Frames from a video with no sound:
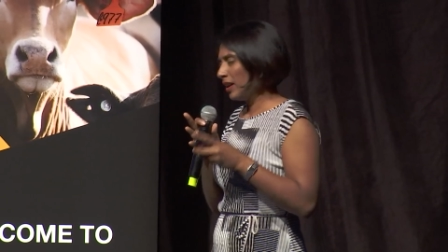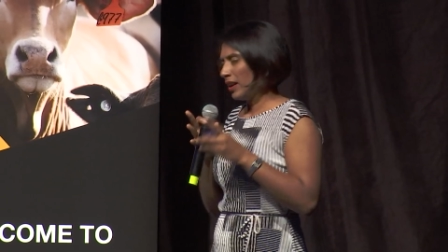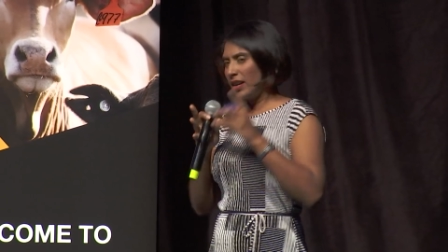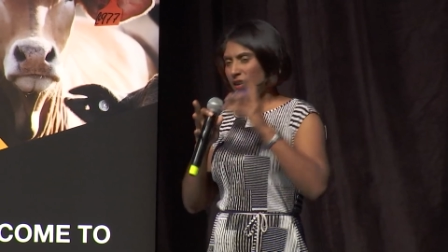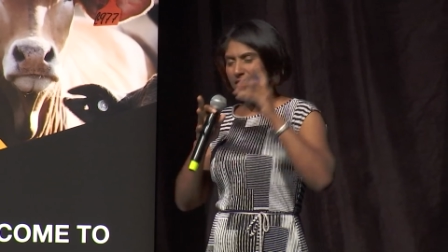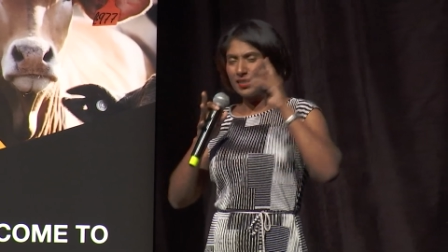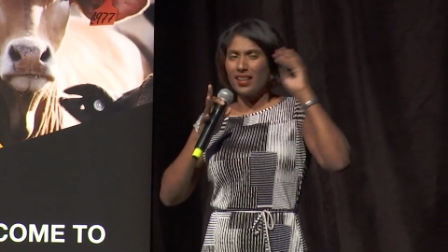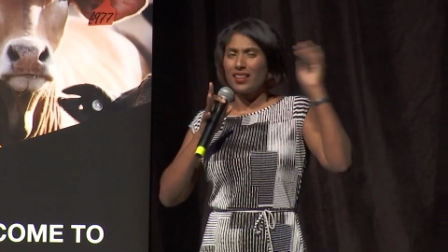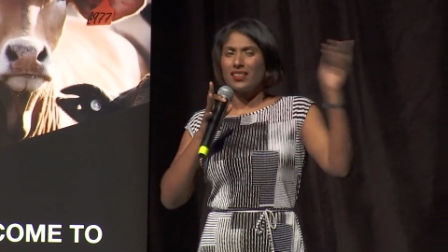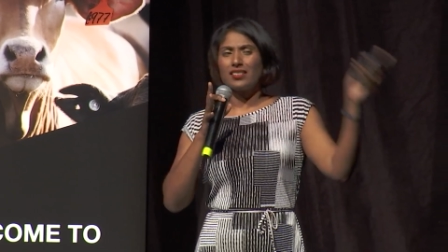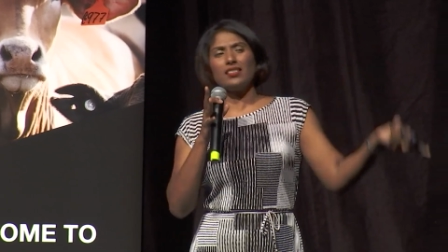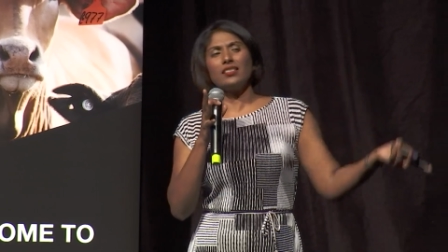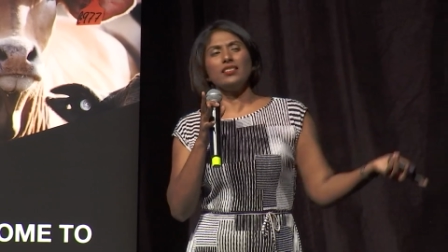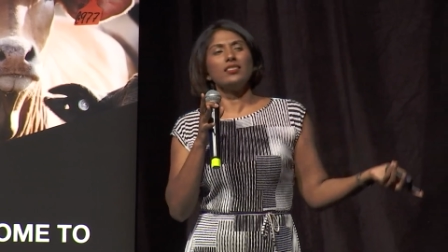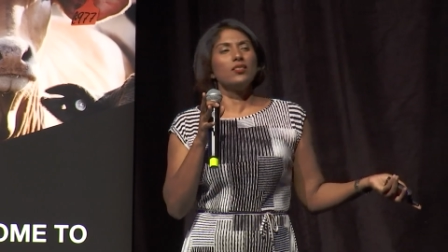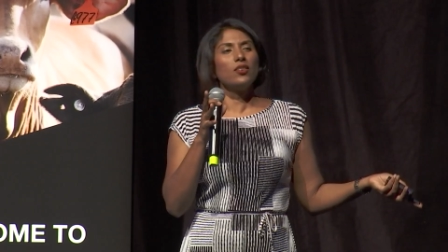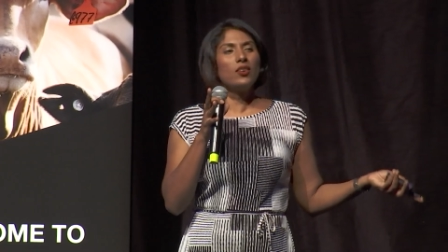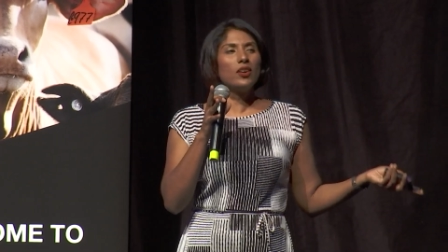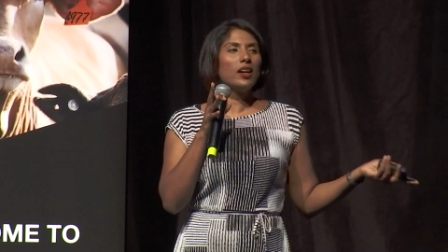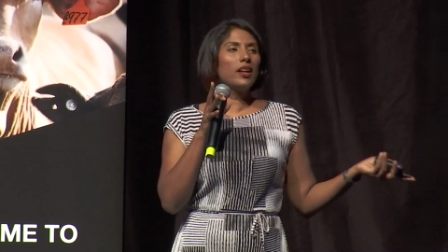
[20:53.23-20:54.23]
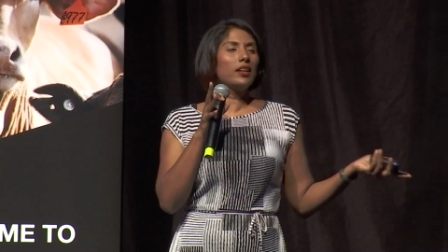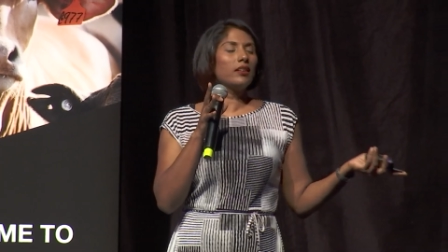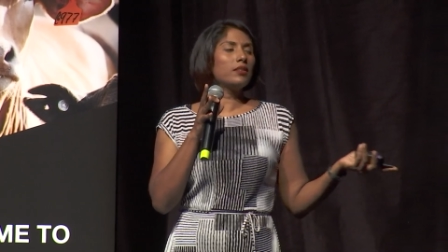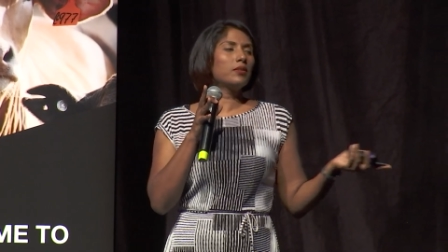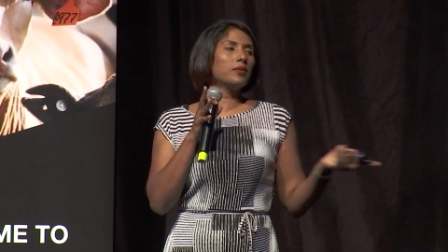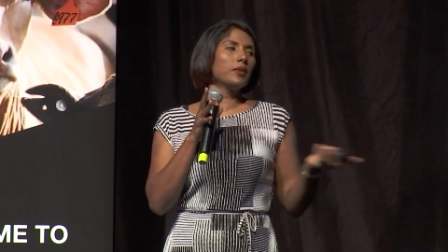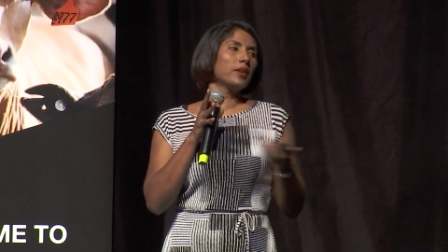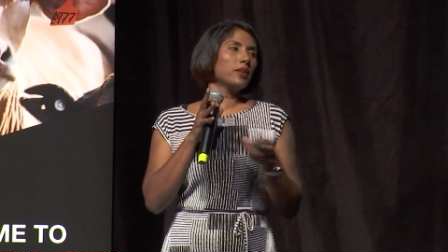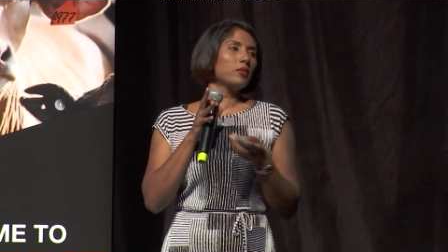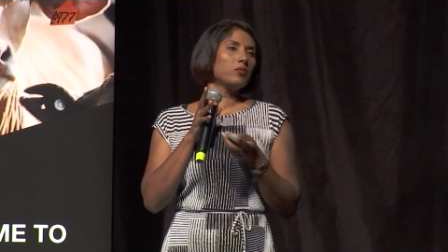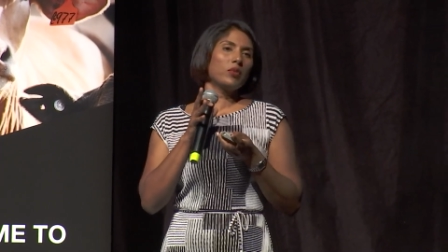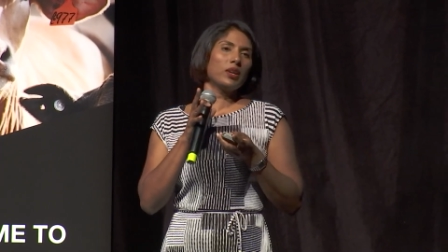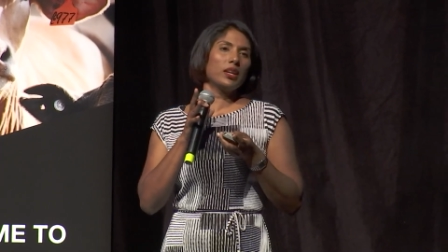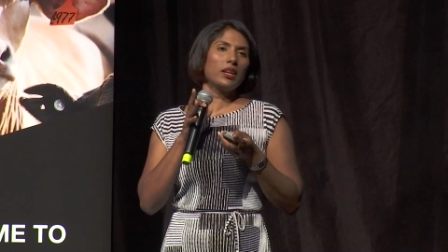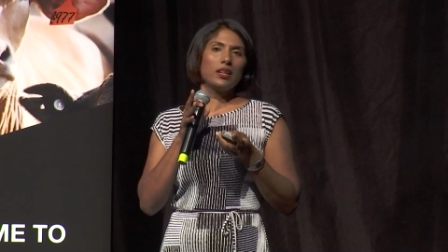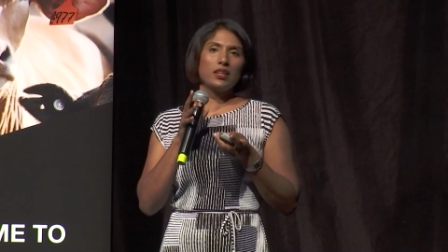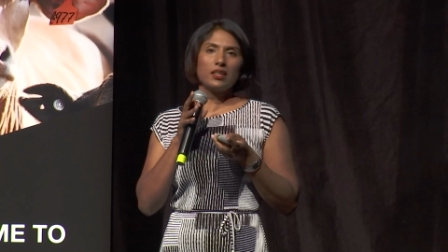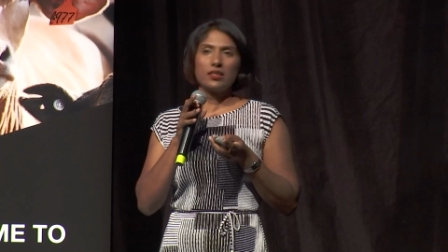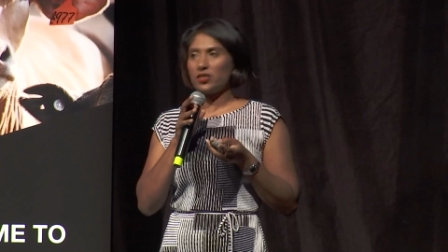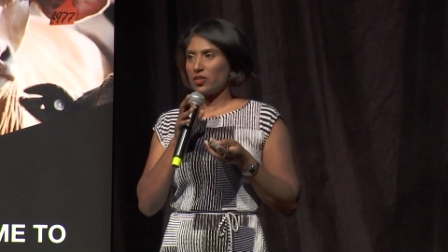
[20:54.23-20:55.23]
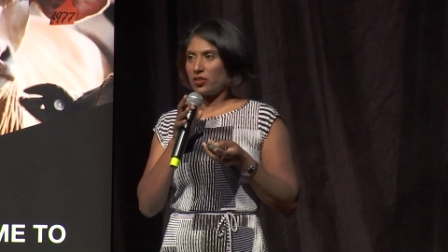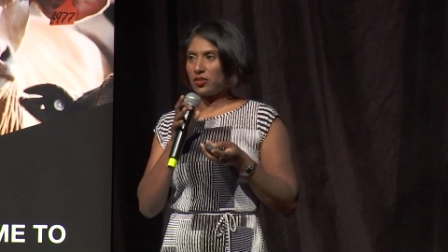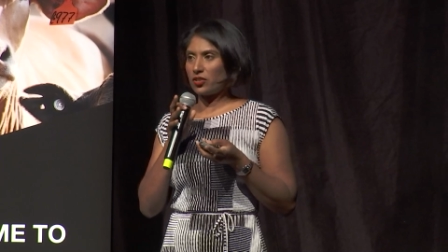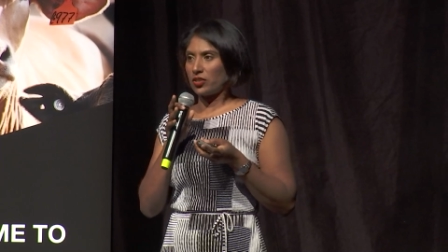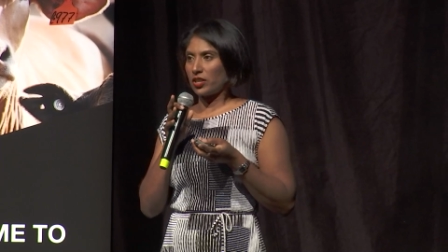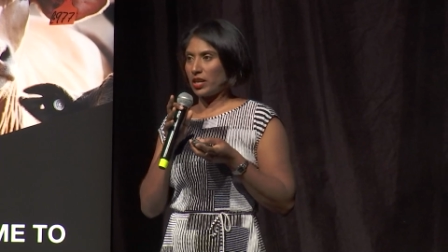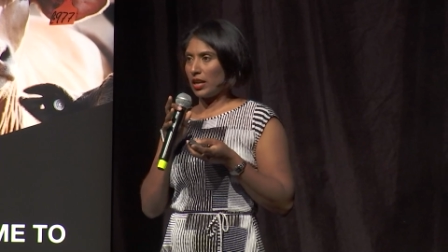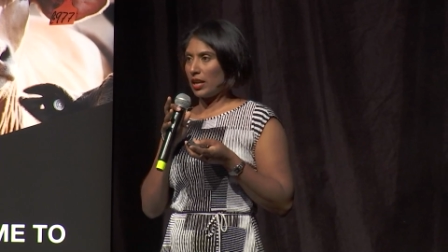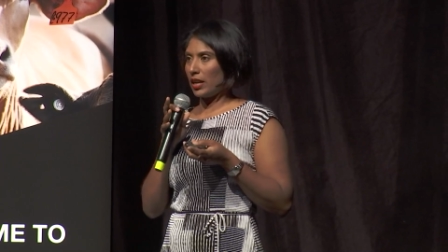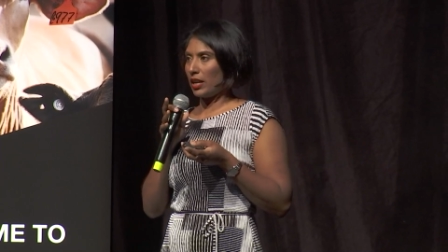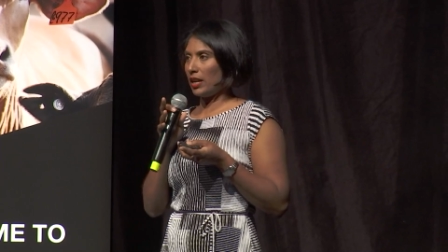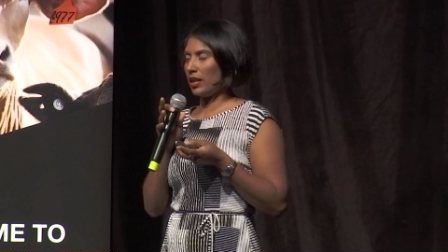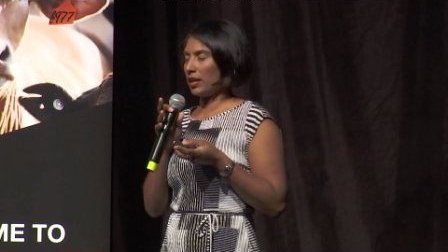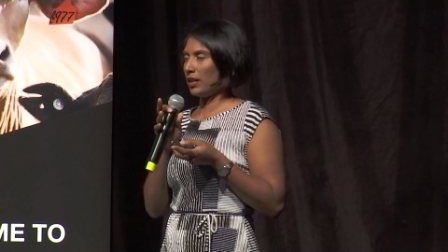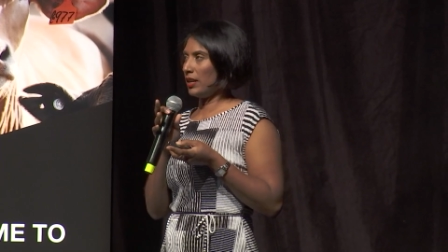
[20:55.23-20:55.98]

is actually not the red meat industry.